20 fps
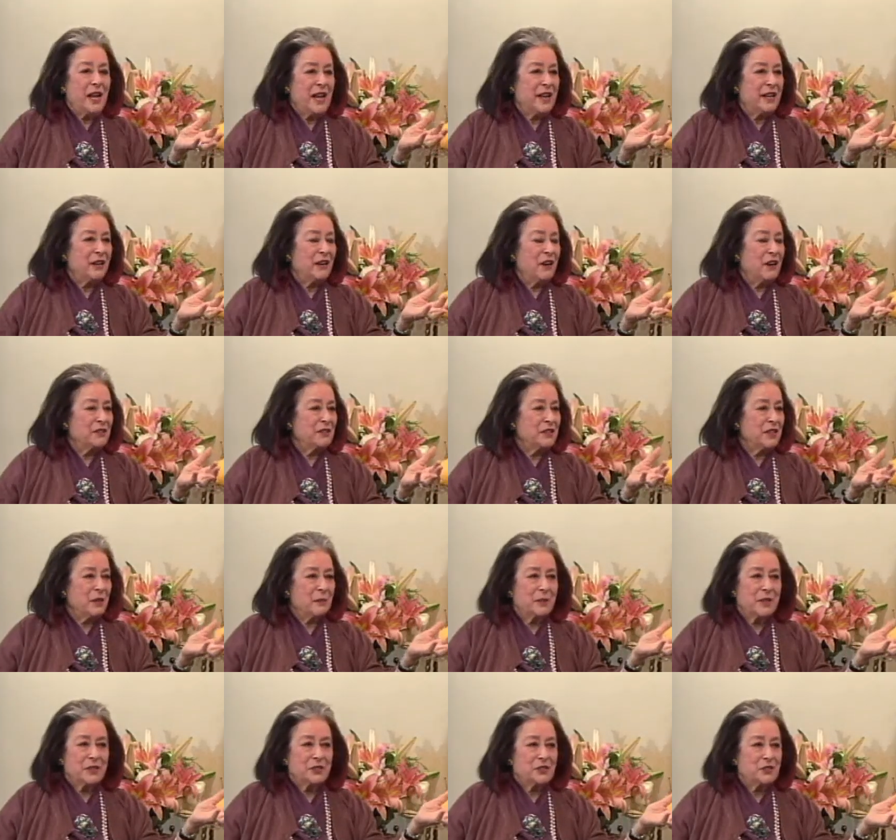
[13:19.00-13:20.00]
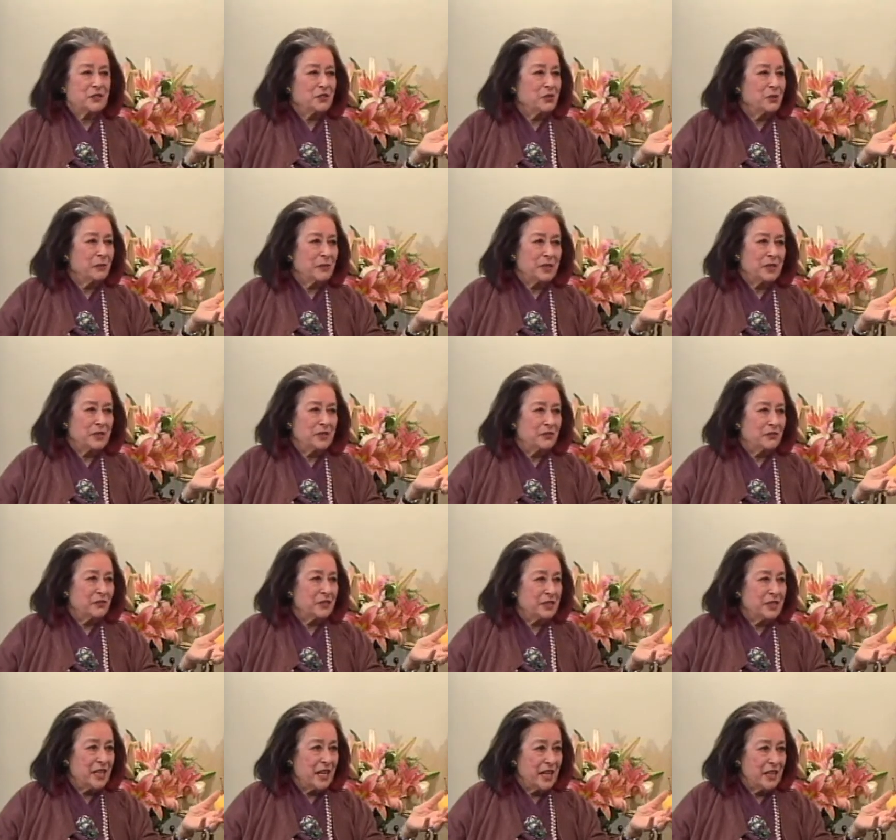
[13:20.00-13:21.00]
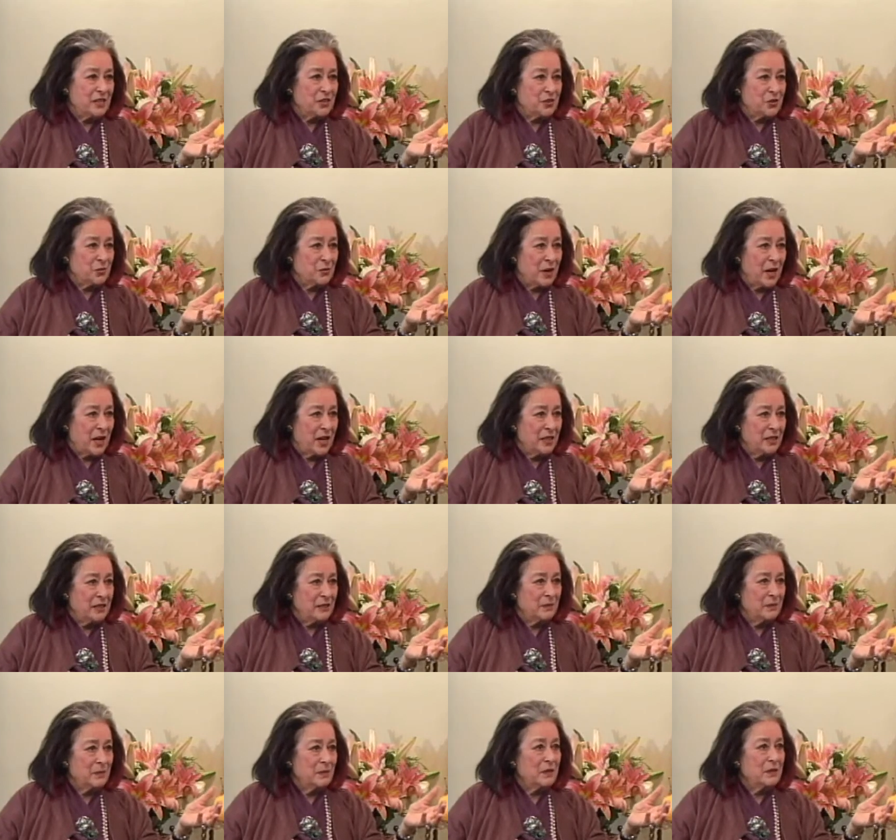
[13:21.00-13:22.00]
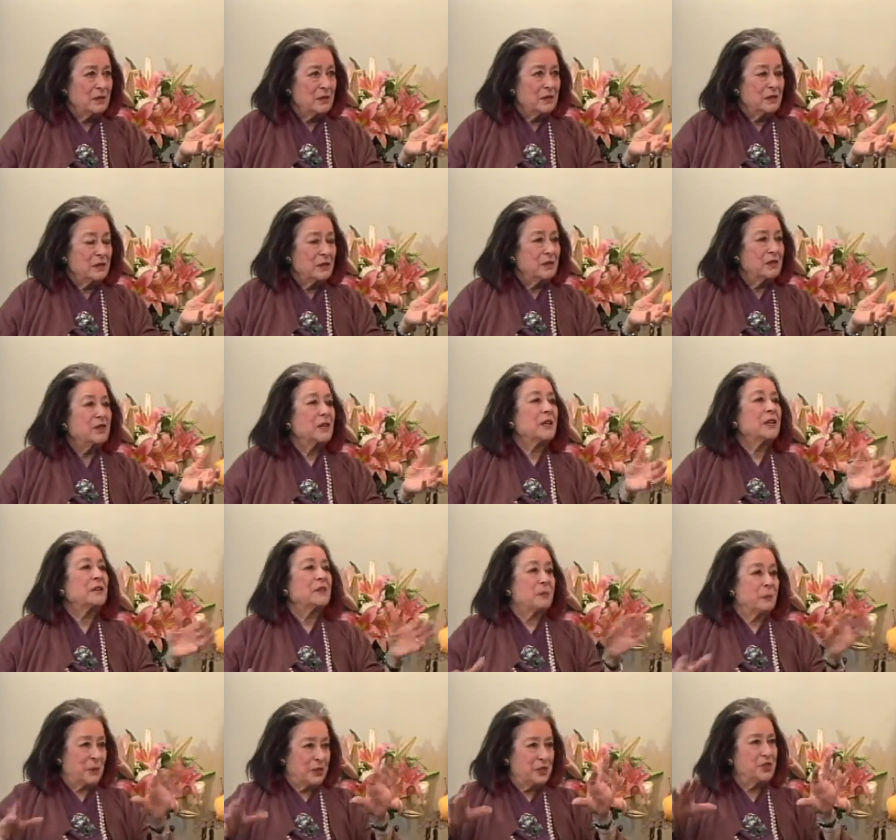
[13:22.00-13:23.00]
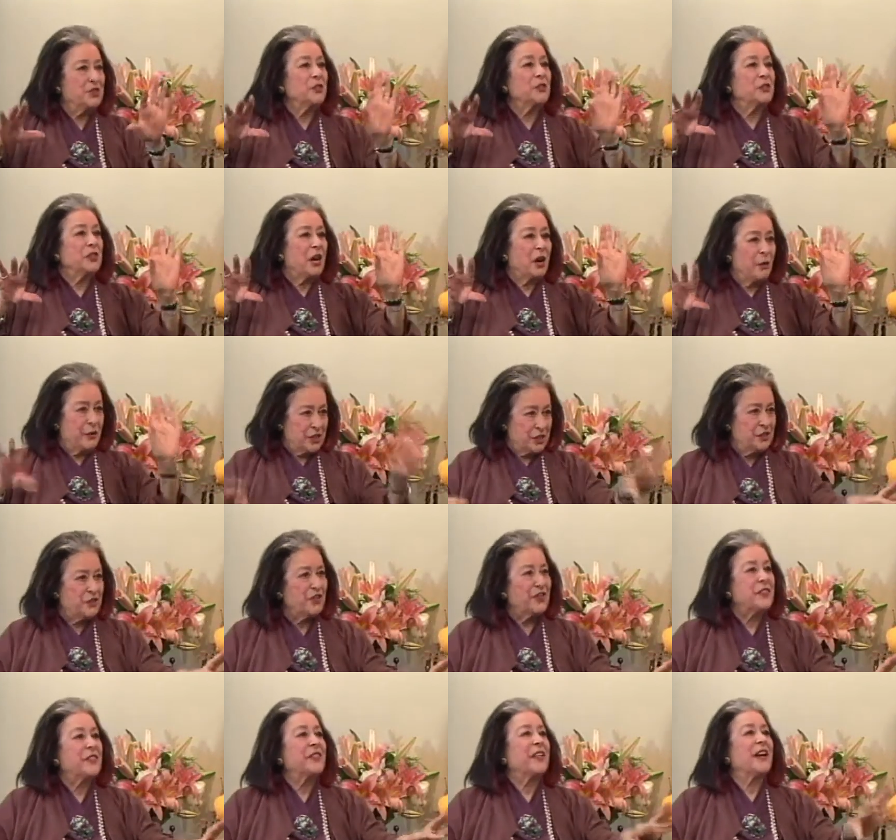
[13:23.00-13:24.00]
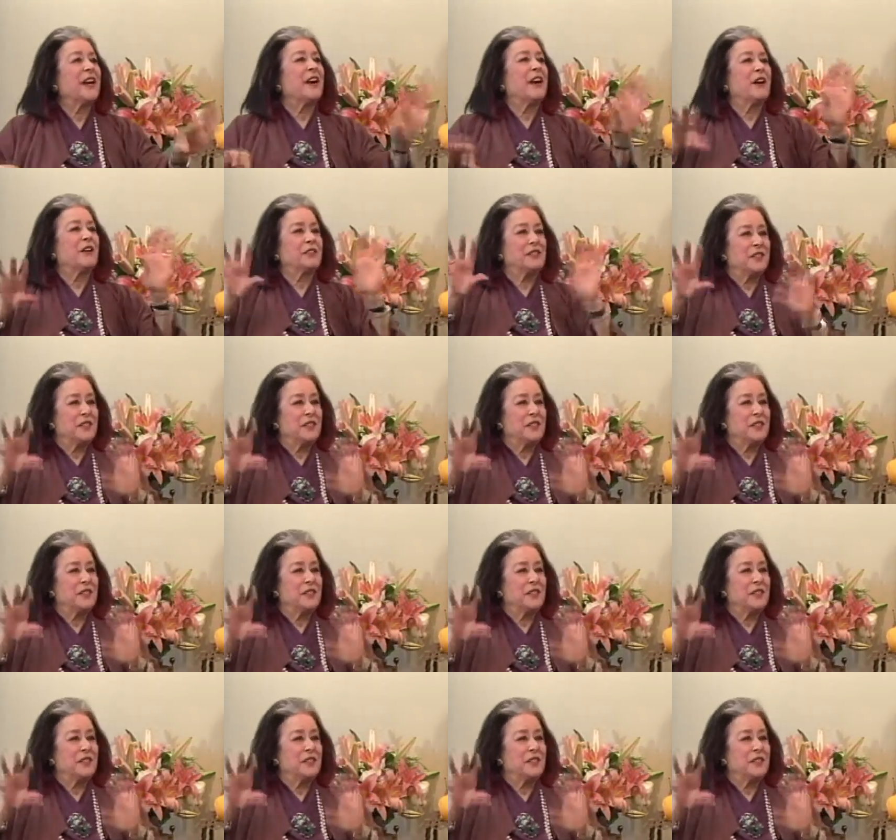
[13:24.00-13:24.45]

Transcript: hang art in there because there's too many different tastes, right? Well, no, they're, they're but empty you know units. It's for there. But